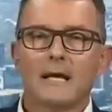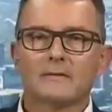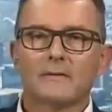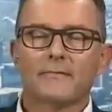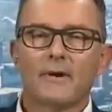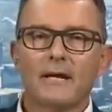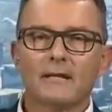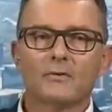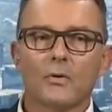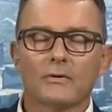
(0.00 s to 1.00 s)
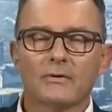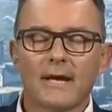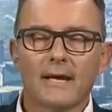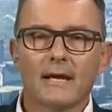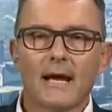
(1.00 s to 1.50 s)
It's a very
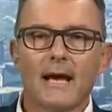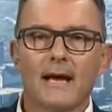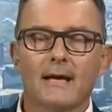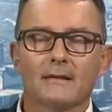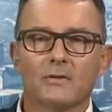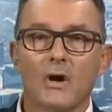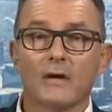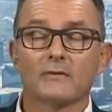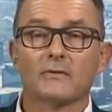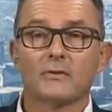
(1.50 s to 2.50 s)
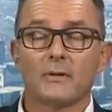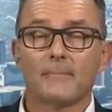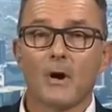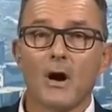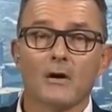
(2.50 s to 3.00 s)
daunting task to
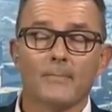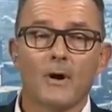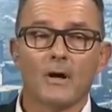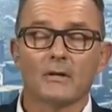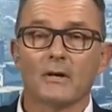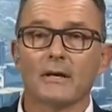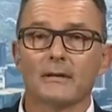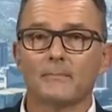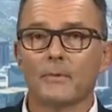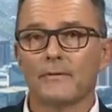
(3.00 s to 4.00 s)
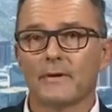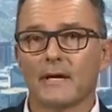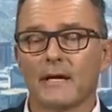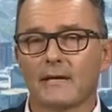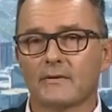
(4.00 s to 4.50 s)
embark upon looking at moving
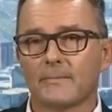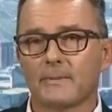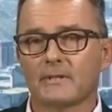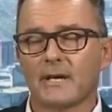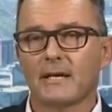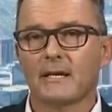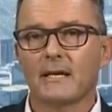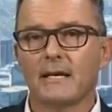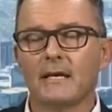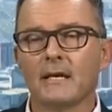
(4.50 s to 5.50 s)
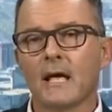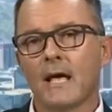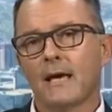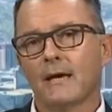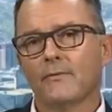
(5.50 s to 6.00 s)
a country, particularly
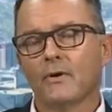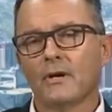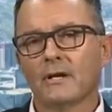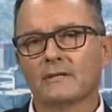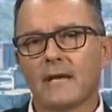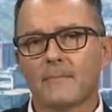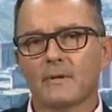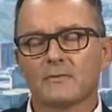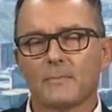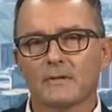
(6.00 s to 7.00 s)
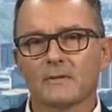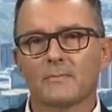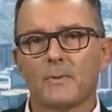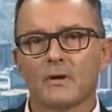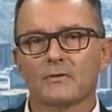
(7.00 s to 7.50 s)
if you're an established
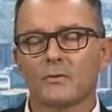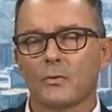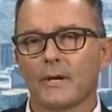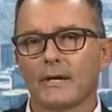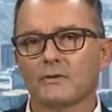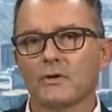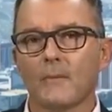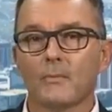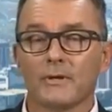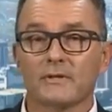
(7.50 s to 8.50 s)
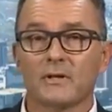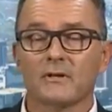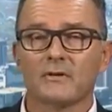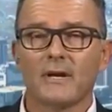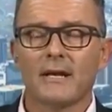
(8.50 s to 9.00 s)
business person or in a job with
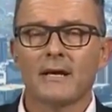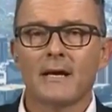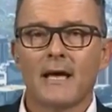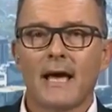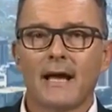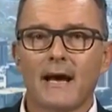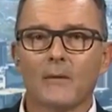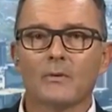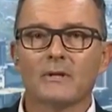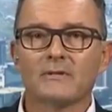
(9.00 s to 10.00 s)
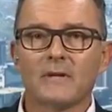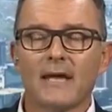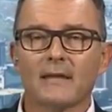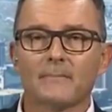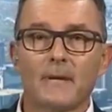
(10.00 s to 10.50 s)
children. And I wouldn't
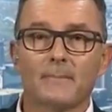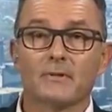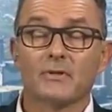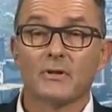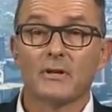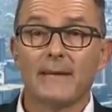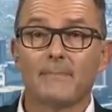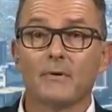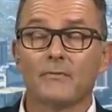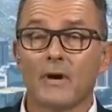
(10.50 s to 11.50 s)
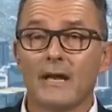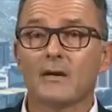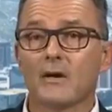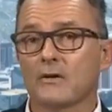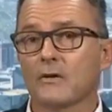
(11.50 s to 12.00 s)
say that people should leap. You've
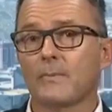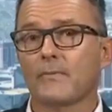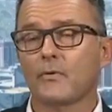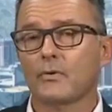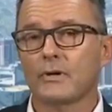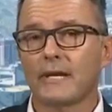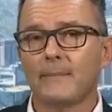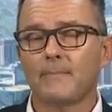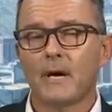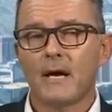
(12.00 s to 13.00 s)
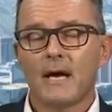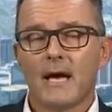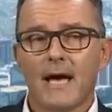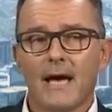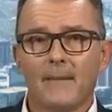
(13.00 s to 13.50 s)
really got to look before you leap.
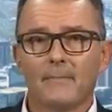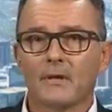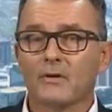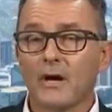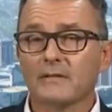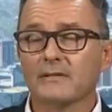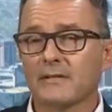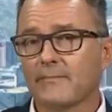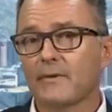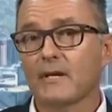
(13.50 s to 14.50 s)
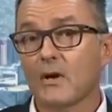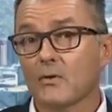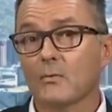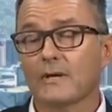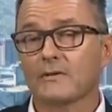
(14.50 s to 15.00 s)
The grass is definitely not
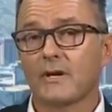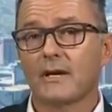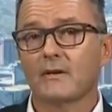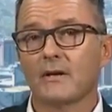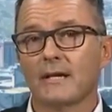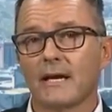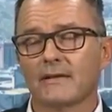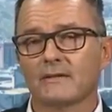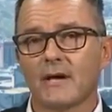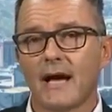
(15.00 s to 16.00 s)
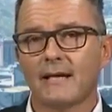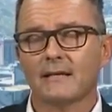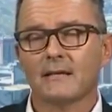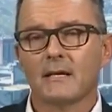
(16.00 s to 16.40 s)
always greener on the other side.